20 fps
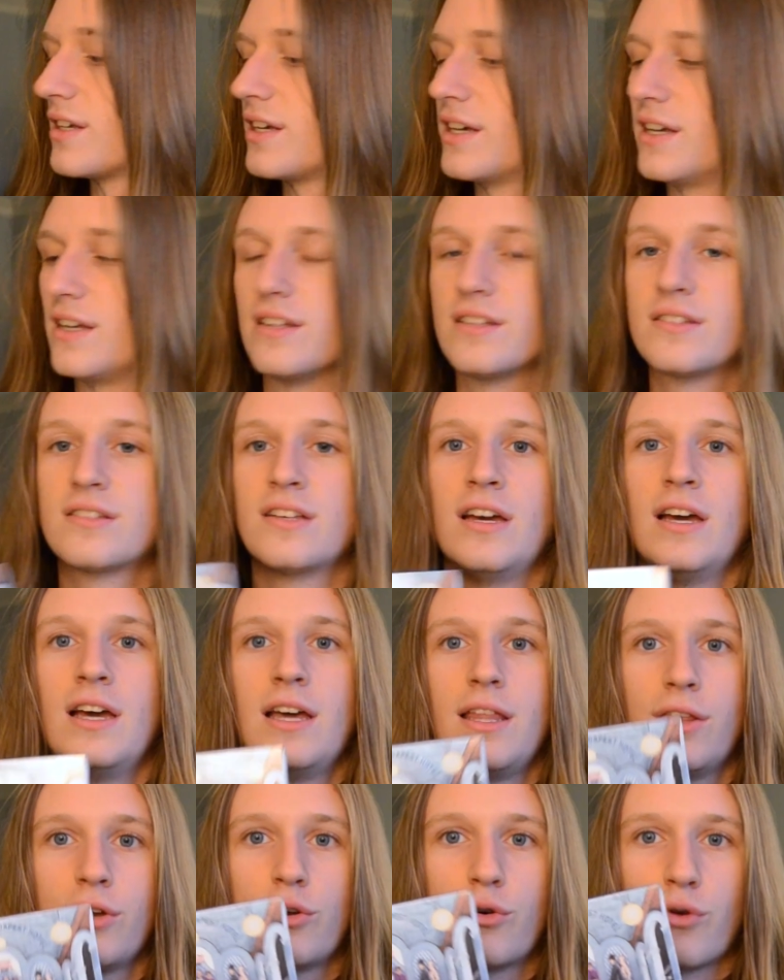is
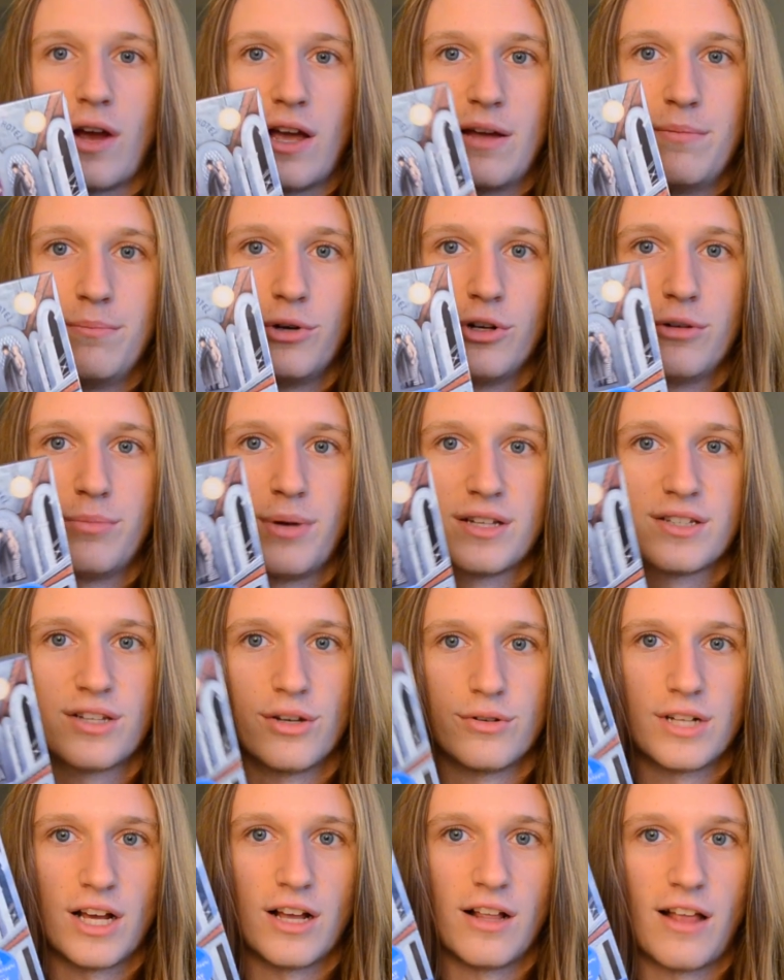The Grand Budapest
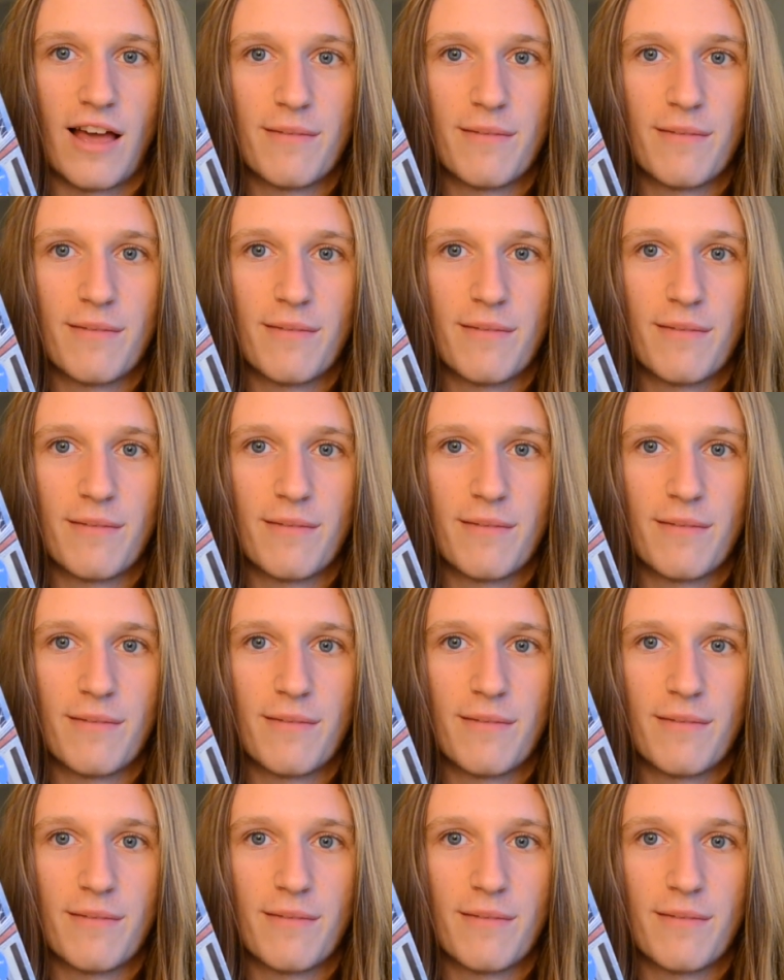Hotel.